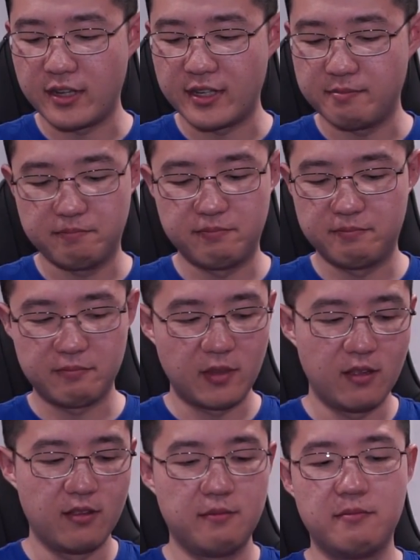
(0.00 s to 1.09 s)
And
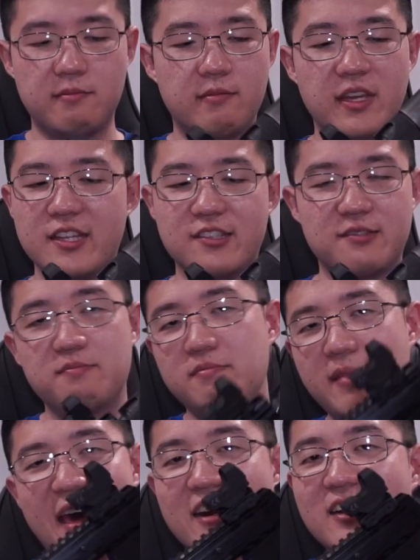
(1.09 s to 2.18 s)
it's,
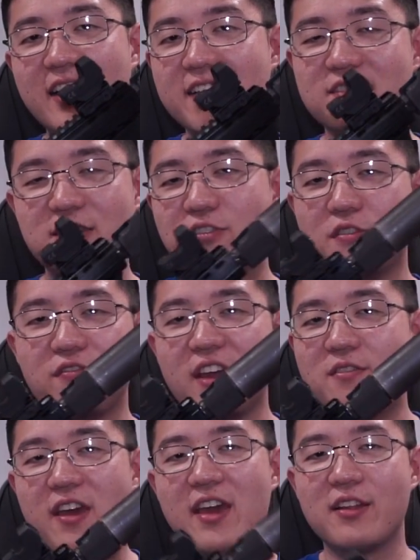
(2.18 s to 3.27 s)
at a glance, if you're a fan
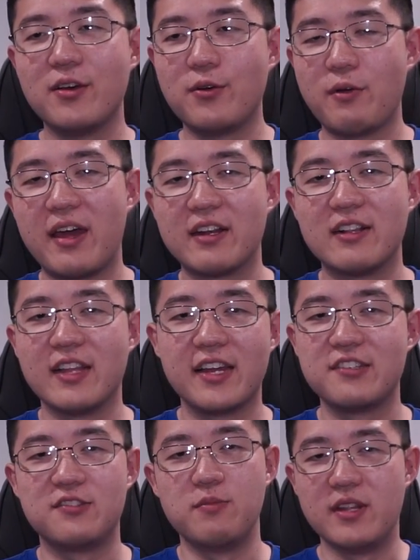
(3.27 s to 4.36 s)
of Halo, at a
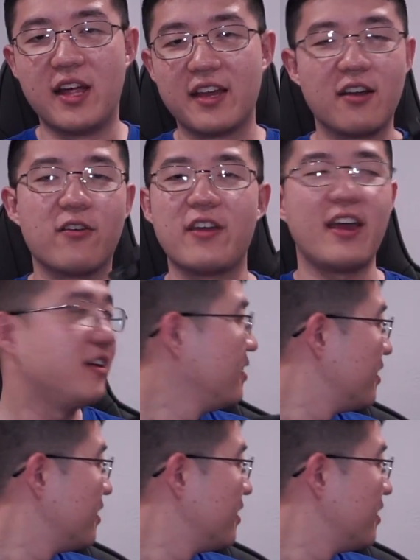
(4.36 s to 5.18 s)
glance you'd be like, okay,